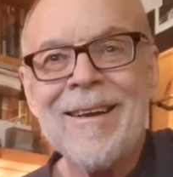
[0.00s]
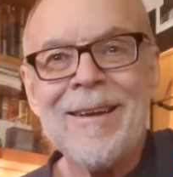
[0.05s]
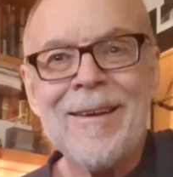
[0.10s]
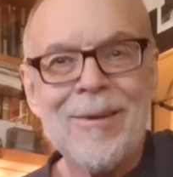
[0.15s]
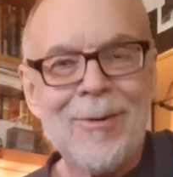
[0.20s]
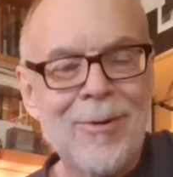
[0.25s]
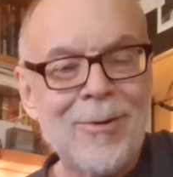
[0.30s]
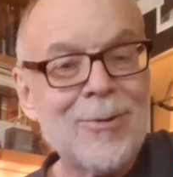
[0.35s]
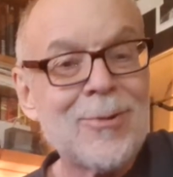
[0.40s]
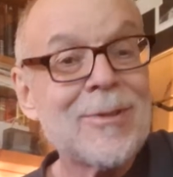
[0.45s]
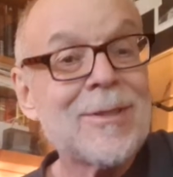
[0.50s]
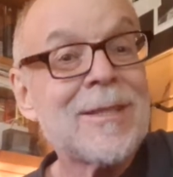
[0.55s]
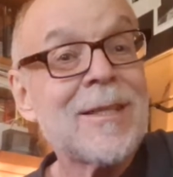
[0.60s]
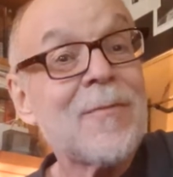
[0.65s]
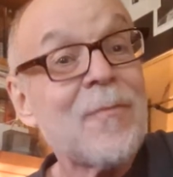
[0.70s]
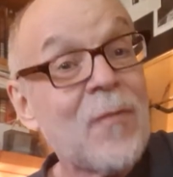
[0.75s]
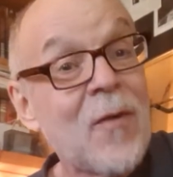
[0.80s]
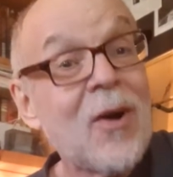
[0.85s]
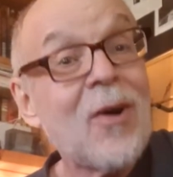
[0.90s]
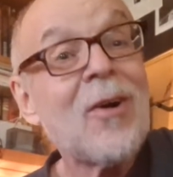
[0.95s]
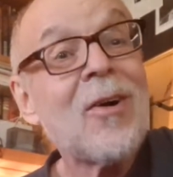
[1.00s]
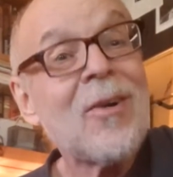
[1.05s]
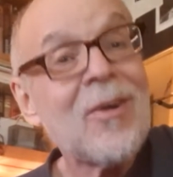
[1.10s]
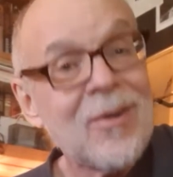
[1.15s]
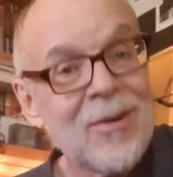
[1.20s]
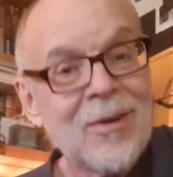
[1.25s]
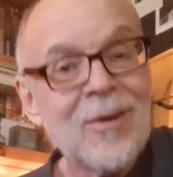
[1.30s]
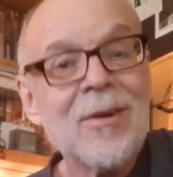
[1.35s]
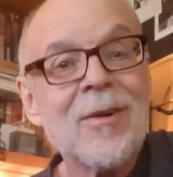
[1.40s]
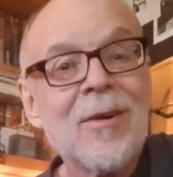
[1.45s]
What is it
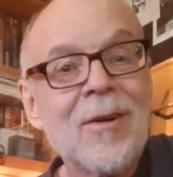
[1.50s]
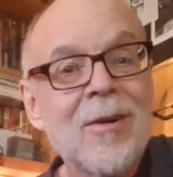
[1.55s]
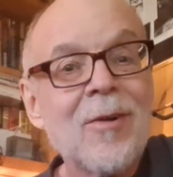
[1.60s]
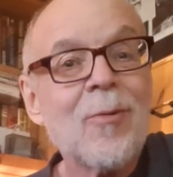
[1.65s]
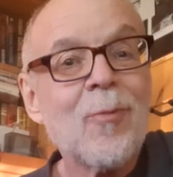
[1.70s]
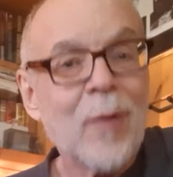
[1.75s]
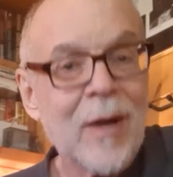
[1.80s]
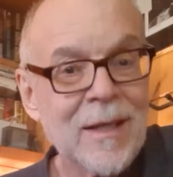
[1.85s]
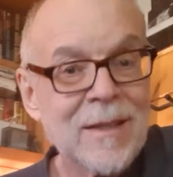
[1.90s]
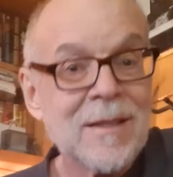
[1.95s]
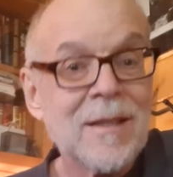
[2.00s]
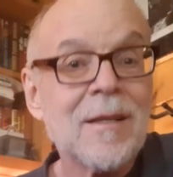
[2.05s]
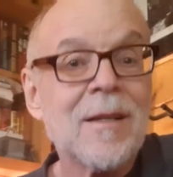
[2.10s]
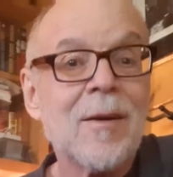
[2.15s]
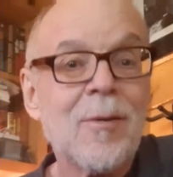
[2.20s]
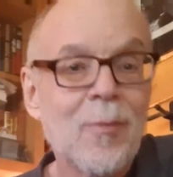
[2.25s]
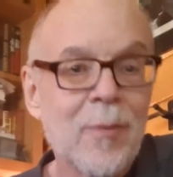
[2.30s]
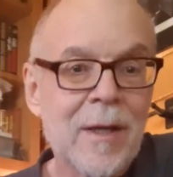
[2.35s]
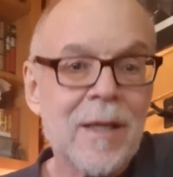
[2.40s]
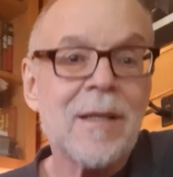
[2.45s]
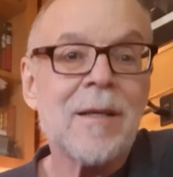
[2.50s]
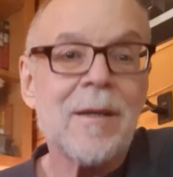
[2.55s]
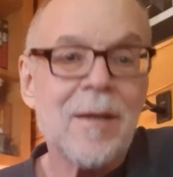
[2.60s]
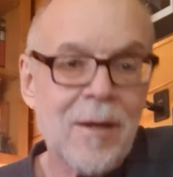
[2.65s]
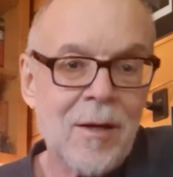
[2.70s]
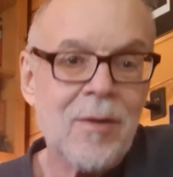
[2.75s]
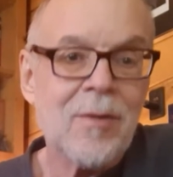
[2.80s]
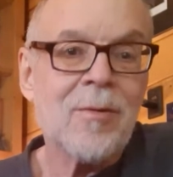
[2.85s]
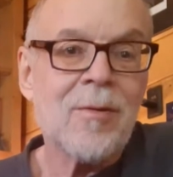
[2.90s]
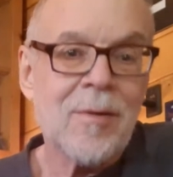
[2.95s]
for? Waits at the
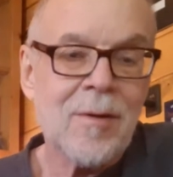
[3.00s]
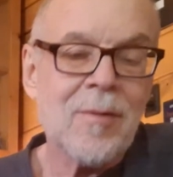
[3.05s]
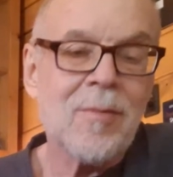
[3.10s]
window.